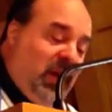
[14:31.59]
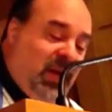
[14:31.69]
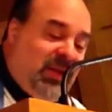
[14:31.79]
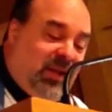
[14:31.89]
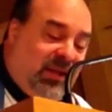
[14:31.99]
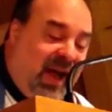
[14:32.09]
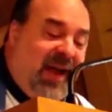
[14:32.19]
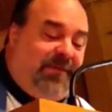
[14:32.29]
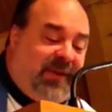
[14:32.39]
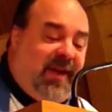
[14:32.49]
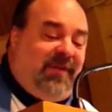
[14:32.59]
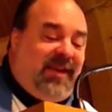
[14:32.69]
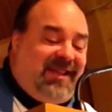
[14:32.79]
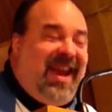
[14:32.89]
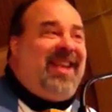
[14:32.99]
in the
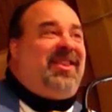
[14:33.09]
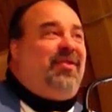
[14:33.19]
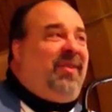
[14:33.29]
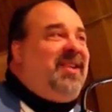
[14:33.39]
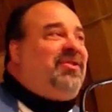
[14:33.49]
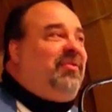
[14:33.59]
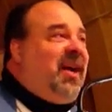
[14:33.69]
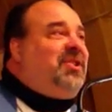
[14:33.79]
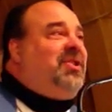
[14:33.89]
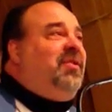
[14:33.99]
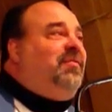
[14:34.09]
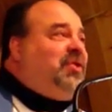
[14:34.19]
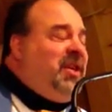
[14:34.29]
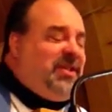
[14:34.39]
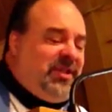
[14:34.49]
life-giving death and resurrection of
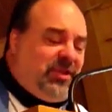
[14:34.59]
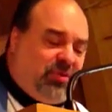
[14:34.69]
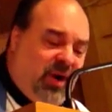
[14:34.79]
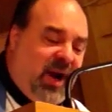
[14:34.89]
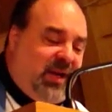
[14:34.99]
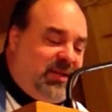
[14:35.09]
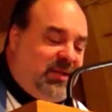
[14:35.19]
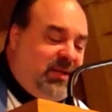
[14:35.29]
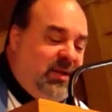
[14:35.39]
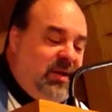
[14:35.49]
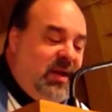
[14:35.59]
Jesus Christ,